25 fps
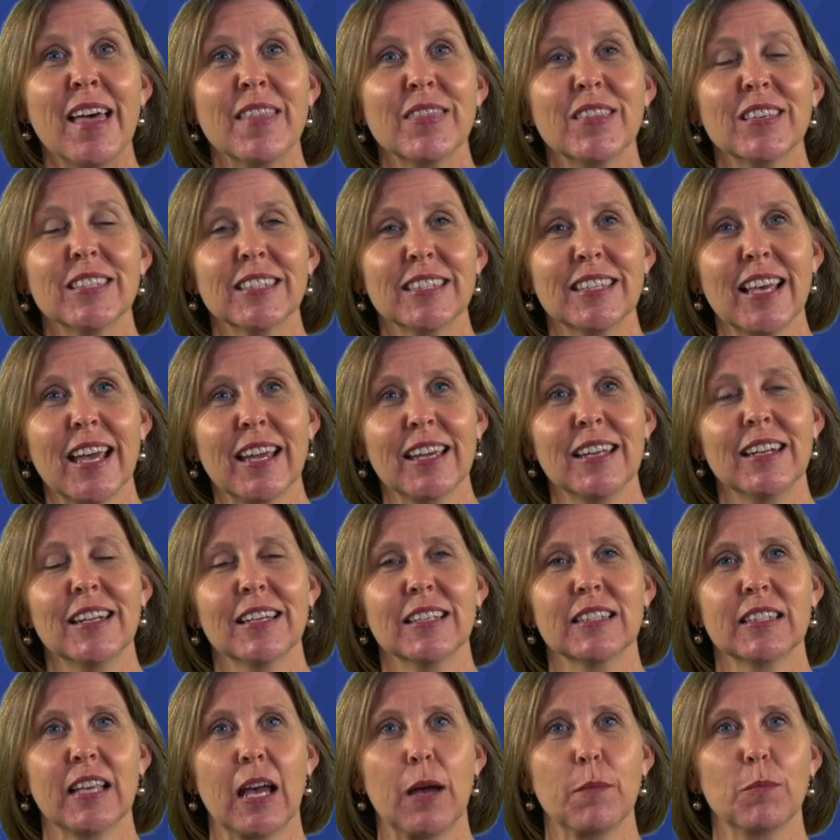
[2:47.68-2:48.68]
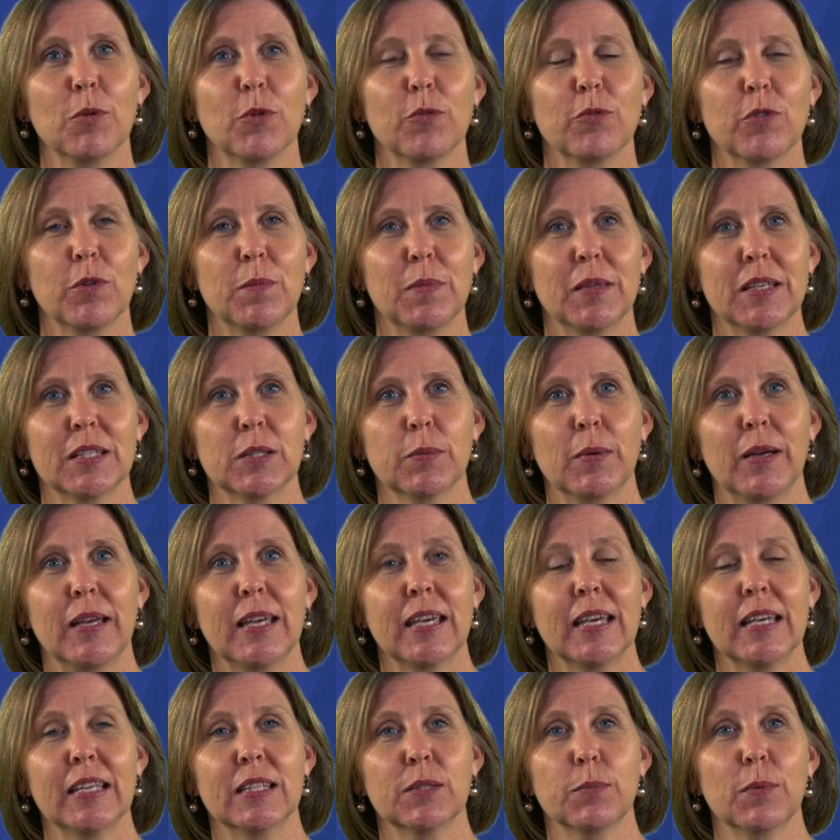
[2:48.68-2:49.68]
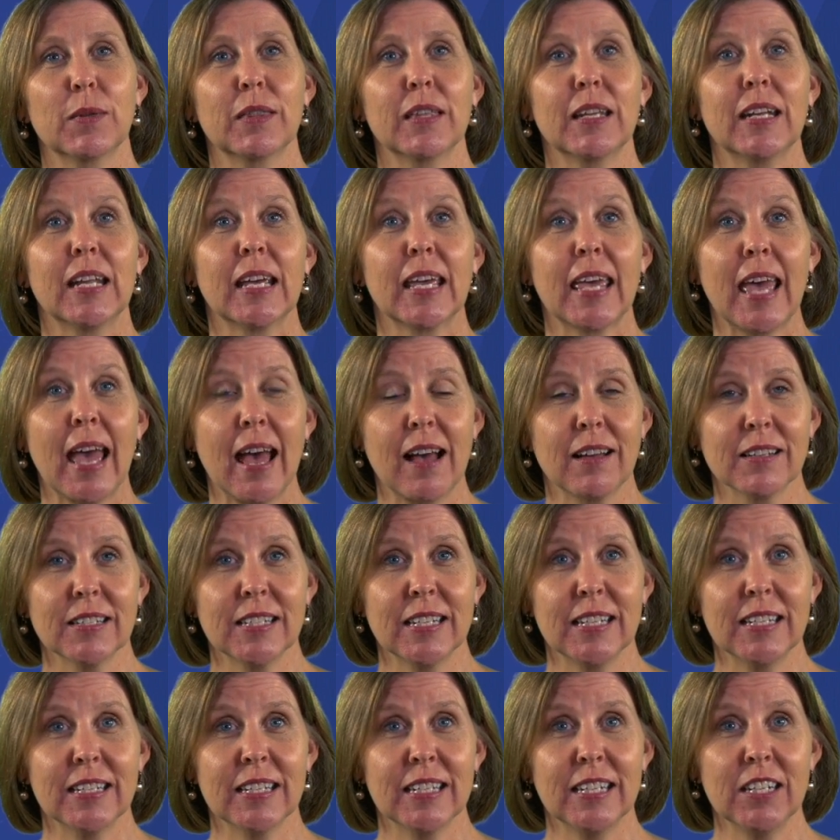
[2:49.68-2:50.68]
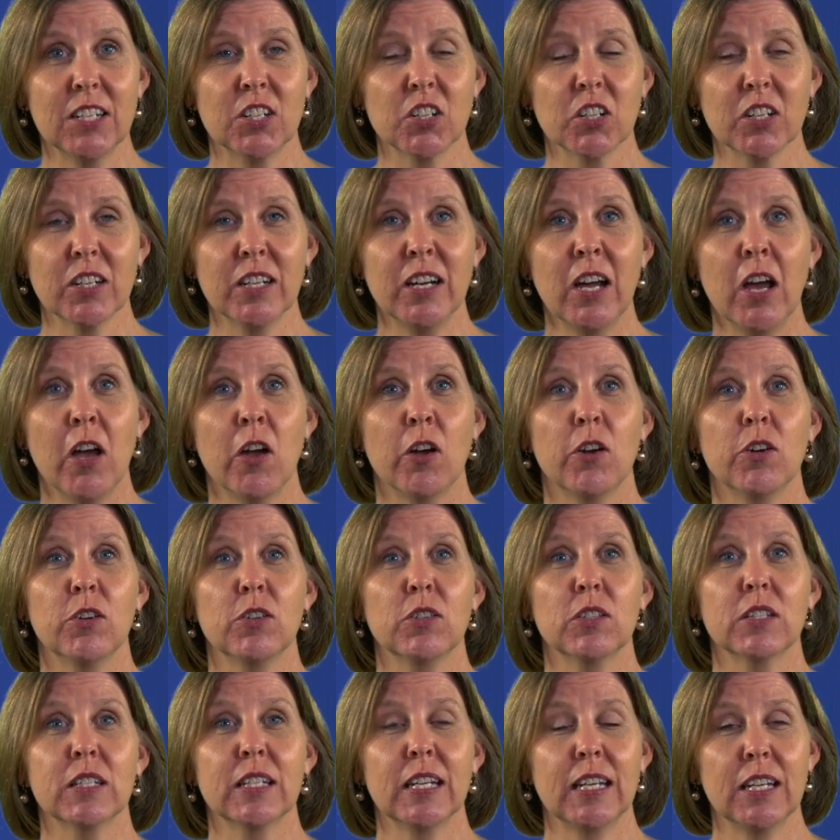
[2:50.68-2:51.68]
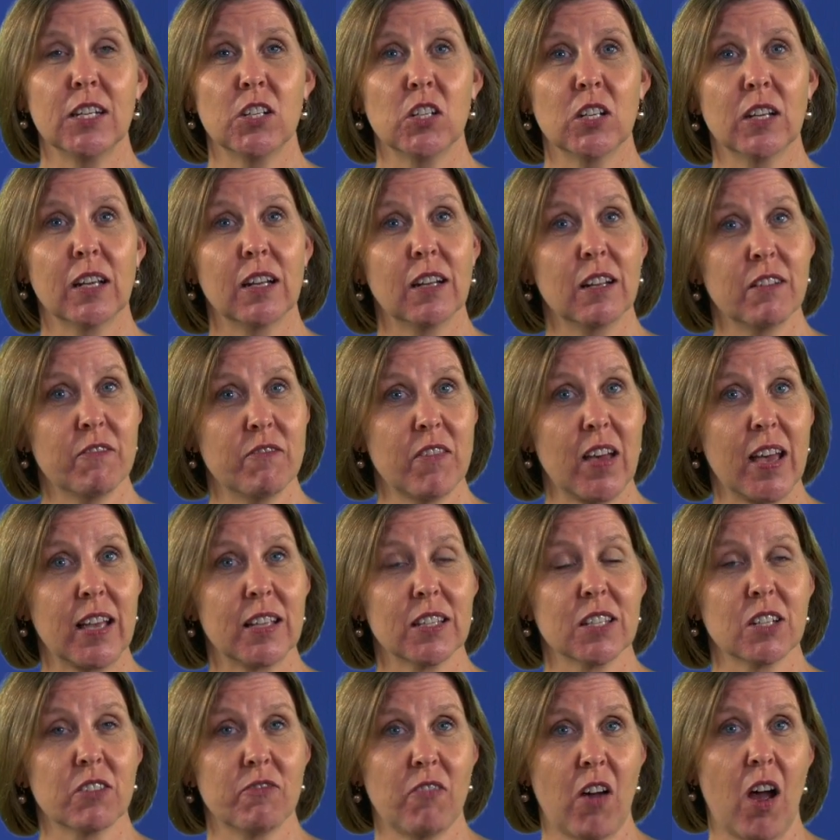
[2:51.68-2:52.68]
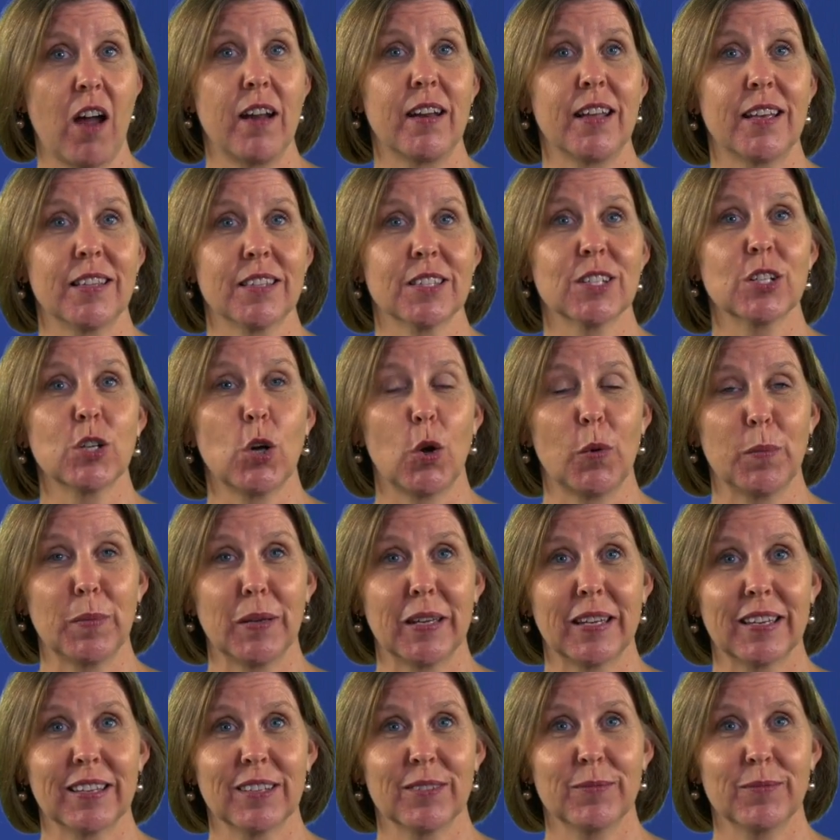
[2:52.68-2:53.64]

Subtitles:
The second example from this week is with an accounting teacher who's teaching an advanced finance topic.